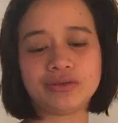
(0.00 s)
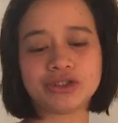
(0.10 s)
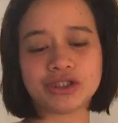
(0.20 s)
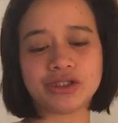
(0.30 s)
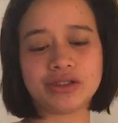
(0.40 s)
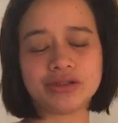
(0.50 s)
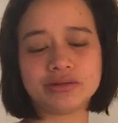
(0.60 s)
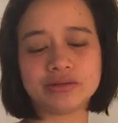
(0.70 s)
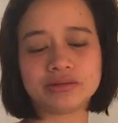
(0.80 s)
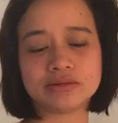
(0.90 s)

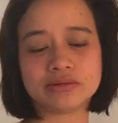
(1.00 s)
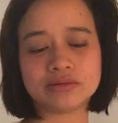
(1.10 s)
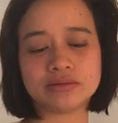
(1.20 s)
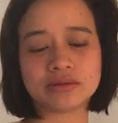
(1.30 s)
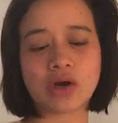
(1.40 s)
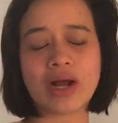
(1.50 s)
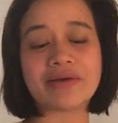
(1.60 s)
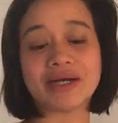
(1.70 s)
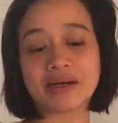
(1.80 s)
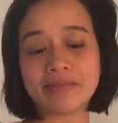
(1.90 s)
should, or I
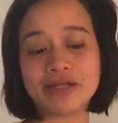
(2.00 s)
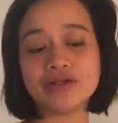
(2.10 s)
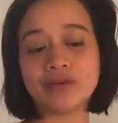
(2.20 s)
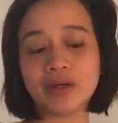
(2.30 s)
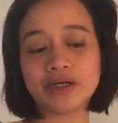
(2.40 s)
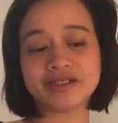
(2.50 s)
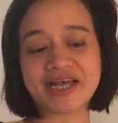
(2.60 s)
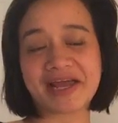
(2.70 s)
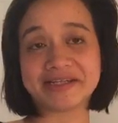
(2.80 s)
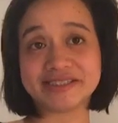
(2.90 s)
recommend knowing your
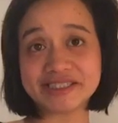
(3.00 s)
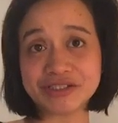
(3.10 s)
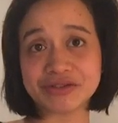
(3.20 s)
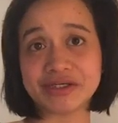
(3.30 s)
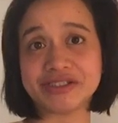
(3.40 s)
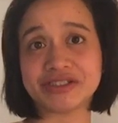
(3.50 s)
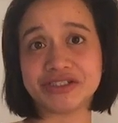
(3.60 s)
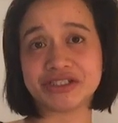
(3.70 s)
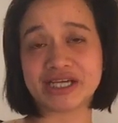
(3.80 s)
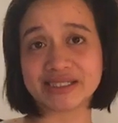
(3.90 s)
child's interest or
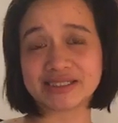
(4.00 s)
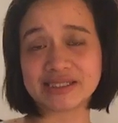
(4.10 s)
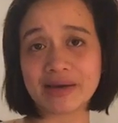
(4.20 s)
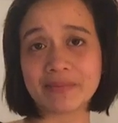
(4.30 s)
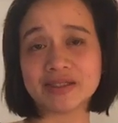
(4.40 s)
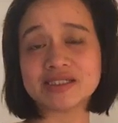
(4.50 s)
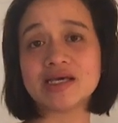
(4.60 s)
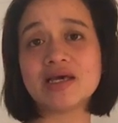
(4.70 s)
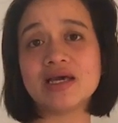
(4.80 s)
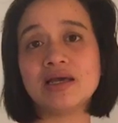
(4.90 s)
your child's schemas,
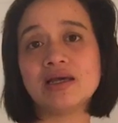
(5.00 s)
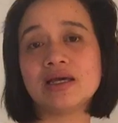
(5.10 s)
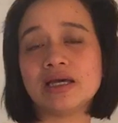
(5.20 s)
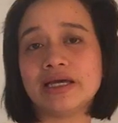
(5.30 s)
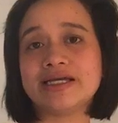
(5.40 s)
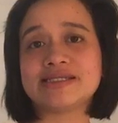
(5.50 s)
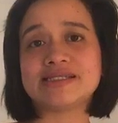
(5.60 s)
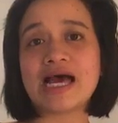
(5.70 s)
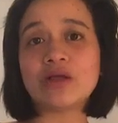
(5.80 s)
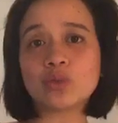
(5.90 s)
is
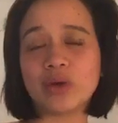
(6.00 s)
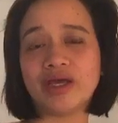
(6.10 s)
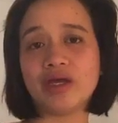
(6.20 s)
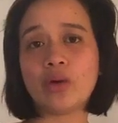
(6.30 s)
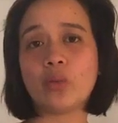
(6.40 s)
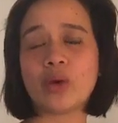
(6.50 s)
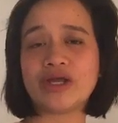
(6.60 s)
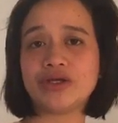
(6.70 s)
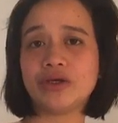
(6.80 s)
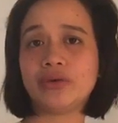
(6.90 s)
that way
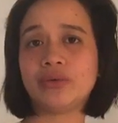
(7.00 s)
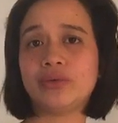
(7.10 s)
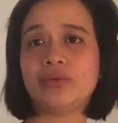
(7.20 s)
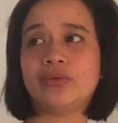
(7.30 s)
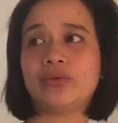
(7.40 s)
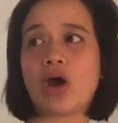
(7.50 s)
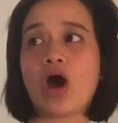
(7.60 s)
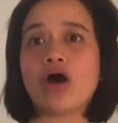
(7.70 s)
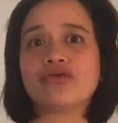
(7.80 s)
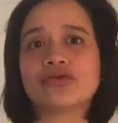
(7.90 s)
when you
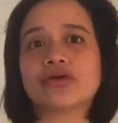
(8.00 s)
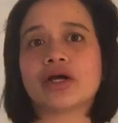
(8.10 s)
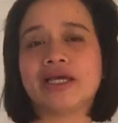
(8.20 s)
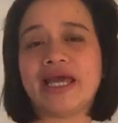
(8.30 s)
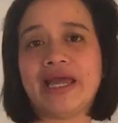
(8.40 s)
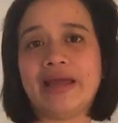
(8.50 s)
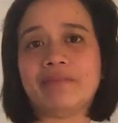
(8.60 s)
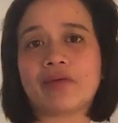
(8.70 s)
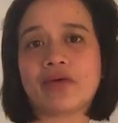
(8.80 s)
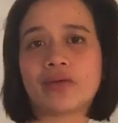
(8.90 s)
offer a
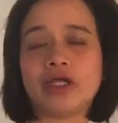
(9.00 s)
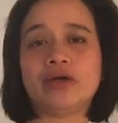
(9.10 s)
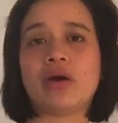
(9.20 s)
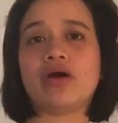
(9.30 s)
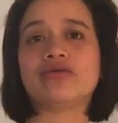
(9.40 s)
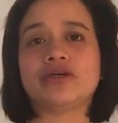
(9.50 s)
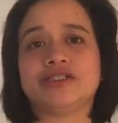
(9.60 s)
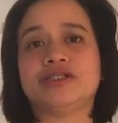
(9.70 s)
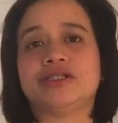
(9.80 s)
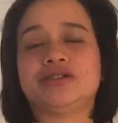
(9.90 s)
game or when you offer a
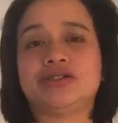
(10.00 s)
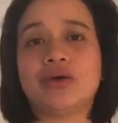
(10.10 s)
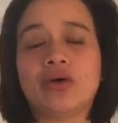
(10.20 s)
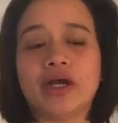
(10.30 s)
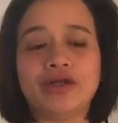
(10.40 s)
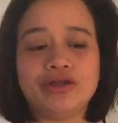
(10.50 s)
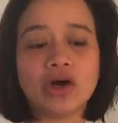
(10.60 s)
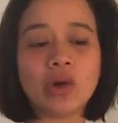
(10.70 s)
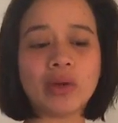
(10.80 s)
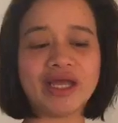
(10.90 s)
certain toy,
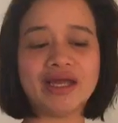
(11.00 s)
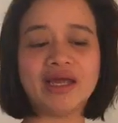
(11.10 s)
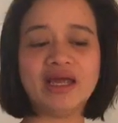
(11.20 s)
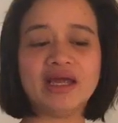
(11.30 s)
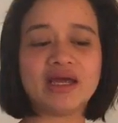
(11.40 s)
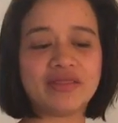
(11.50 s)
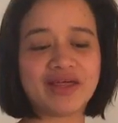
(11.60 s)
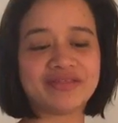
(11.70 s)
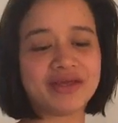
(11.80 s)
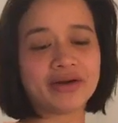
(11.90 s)
knowing
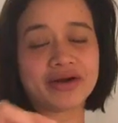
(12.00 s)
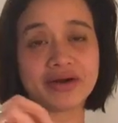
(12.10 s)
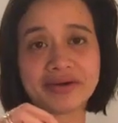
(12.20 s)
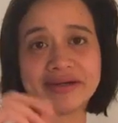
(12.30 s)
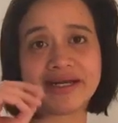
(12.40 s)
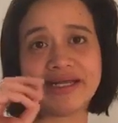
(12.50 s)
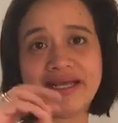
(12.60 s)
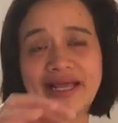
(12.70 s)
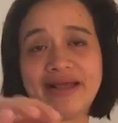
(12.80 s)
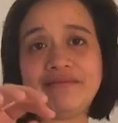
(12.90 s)
that they are currently
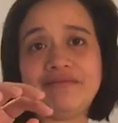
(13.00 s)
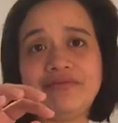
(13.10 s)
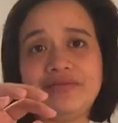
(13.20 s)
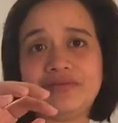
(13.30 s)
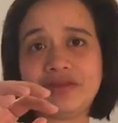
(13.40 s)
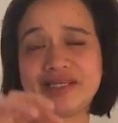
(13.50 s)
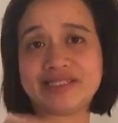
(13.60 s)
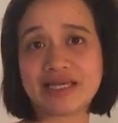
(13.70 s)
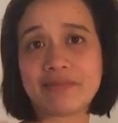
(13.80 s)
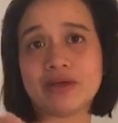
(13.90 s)
in these
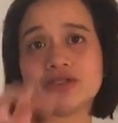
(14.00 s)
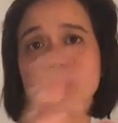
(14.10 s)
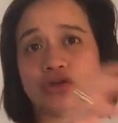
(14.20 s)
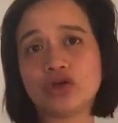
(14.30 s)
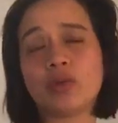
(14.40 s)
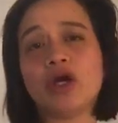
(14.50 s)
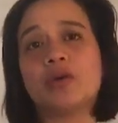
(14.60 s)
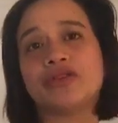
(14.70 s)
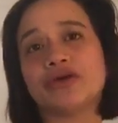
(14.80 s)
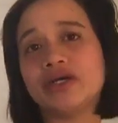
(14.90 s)
schemas or knowing
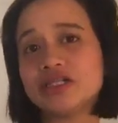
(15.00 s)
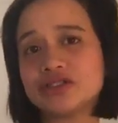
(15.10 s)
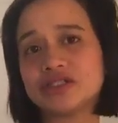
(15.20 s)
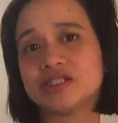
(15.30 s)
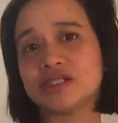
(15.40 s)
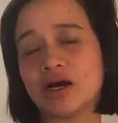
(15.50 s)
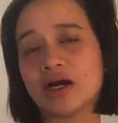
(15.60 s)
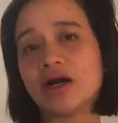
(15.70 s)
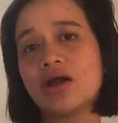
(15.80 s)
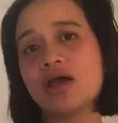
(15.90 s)
what their interests
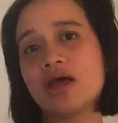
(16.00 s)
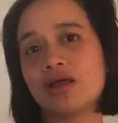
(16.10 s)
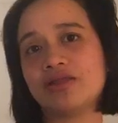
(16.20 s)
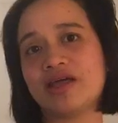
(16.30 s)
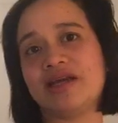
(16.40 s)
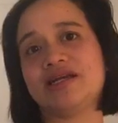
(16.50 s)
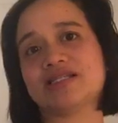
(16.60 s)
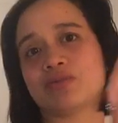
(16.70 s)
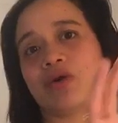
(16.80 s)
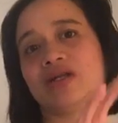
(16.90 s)
are, then
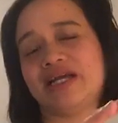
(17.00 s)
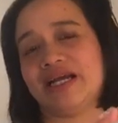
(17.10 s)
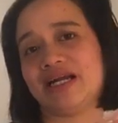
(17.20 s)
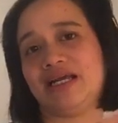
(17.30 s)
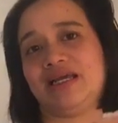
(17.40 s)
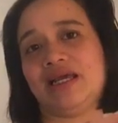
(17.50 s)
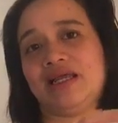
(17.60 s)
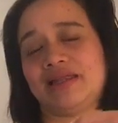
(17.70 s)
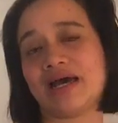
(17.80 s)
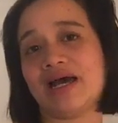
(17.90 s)
it's more likely
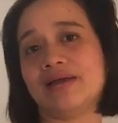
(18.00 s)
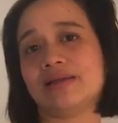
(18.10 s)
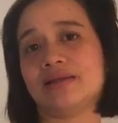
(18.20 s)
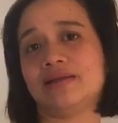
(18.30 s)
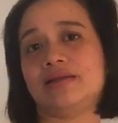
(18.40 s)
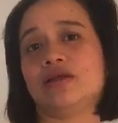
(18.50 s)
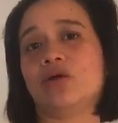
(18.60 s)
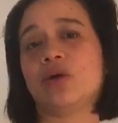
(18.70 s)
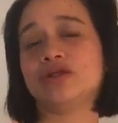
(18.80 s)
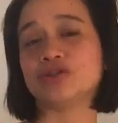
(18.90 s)
that
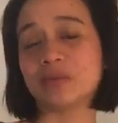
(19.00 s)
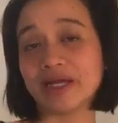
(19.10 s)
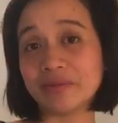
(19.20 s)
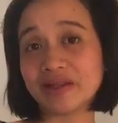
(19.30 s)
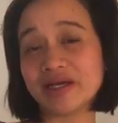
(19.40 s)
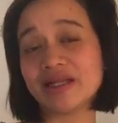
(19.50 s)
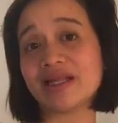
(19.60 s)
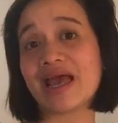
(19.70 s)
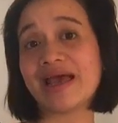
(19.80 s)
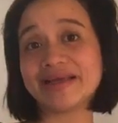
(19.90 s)
they'll want to play with it
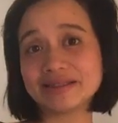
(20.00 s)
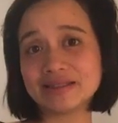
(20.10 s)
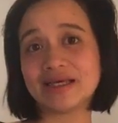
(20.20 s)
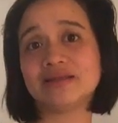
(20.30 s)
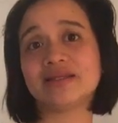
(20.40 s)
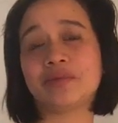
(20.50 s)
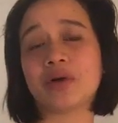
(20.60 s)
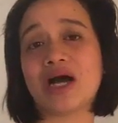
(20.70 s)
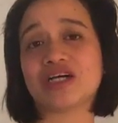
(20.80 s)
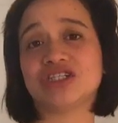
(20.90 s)
and that they will
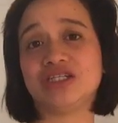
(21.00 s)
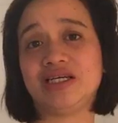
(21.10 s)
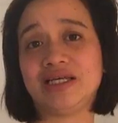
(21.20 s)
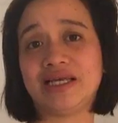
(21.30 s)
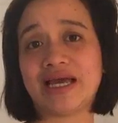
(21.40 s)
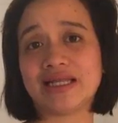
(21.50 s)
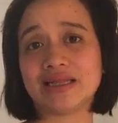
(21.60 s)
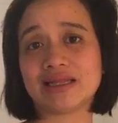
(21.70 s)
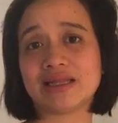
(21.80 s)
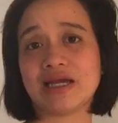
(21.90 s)
actually get
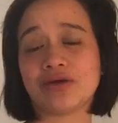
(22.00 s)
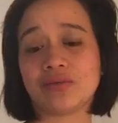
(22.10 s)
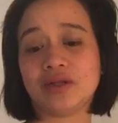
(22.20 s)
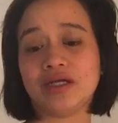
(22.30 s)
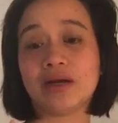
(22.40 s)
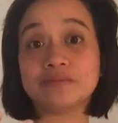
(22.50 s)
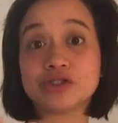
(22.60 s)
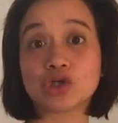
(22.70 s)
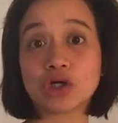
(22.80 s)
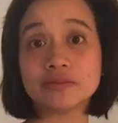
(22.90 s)
like really
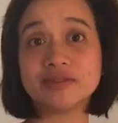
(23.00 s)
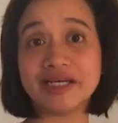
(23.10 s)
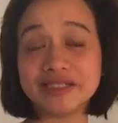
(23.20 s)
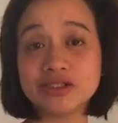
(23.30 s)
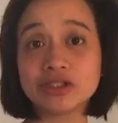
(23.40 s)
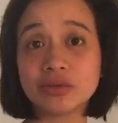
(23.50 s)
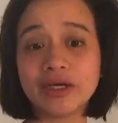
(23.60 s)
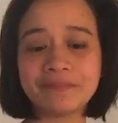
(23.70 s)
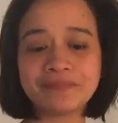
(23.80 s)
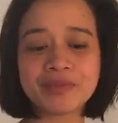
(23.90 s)
absorbed into
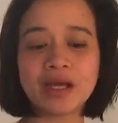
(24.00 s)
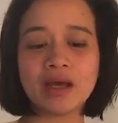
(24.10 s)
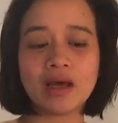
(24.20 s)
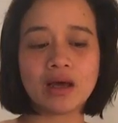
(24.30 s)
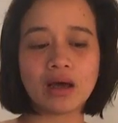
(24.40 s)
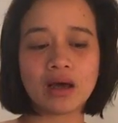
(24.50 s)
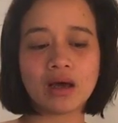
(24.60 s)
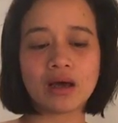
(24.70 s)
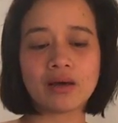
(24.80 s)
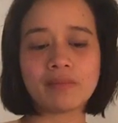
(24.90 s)
it,
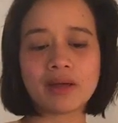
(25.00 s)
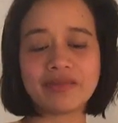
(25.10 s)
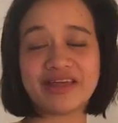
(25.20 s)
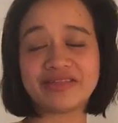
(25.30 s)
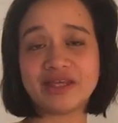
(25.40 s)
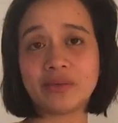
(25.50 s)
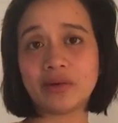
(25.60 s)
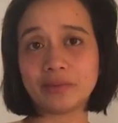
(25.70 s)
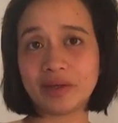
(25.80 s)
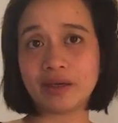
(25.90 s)
that they
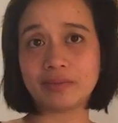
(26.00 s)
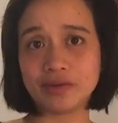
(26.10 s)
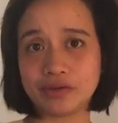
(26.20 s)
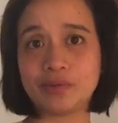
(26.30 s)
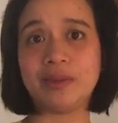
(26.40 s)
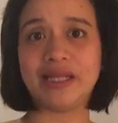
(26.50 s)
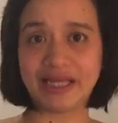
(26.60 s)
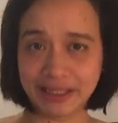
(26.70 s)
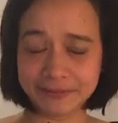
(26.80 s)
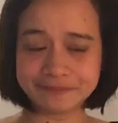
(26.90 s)
will be able to
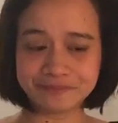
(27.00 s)
play